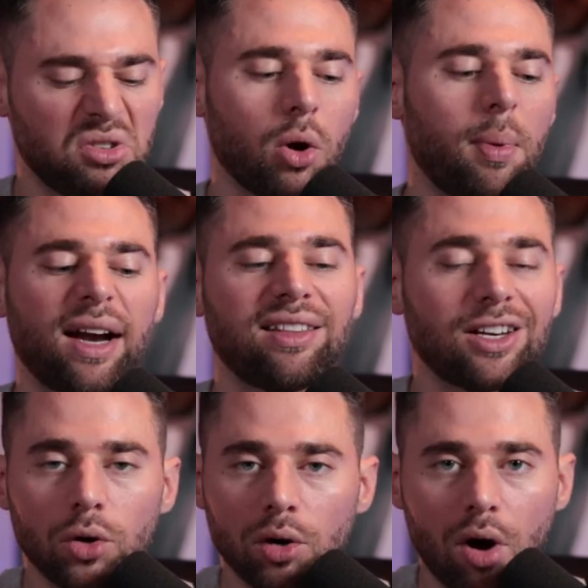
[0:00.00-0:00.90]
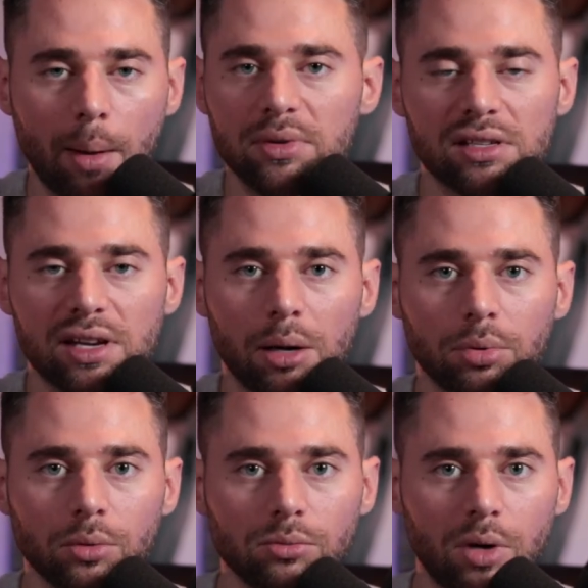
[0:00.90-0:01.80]
Let's go back to that Tony Robbins
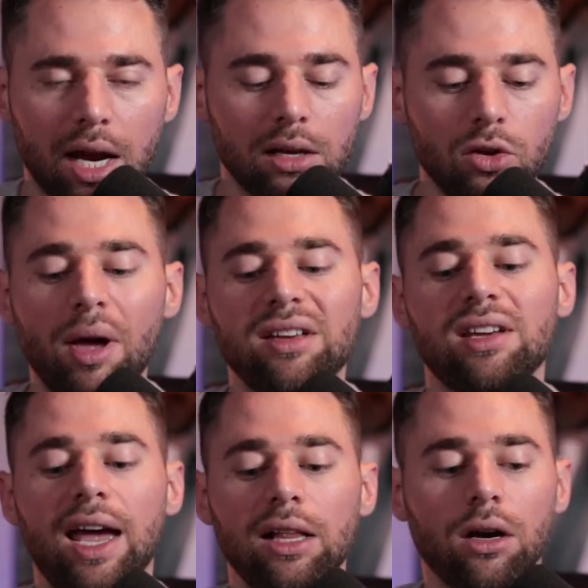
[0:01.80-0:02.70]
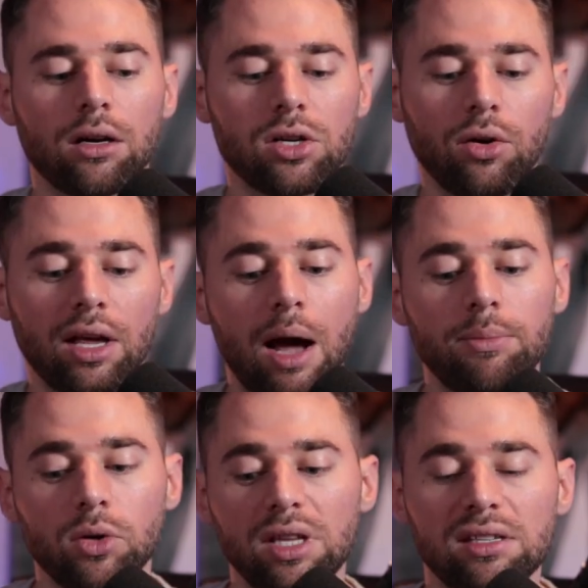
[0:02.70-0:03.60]
example, right? You may say, hey, look, Tony,
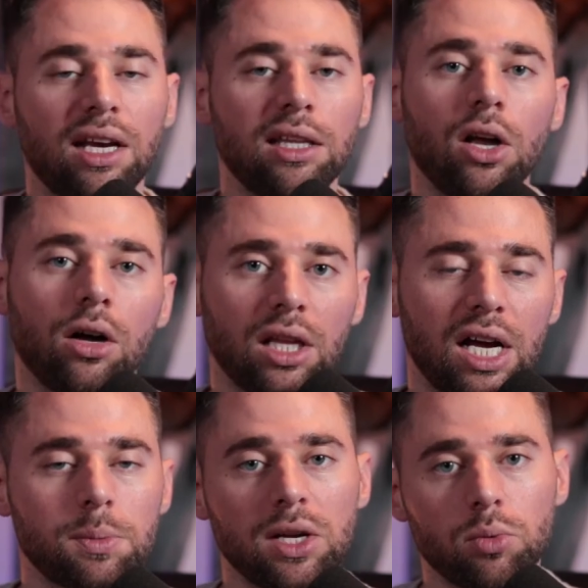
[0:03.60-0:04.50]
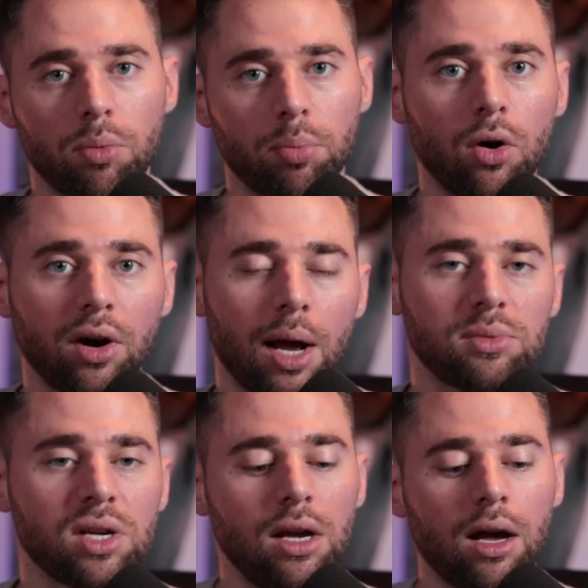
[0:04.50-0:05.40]
I'm doing this thing in the online space with programs.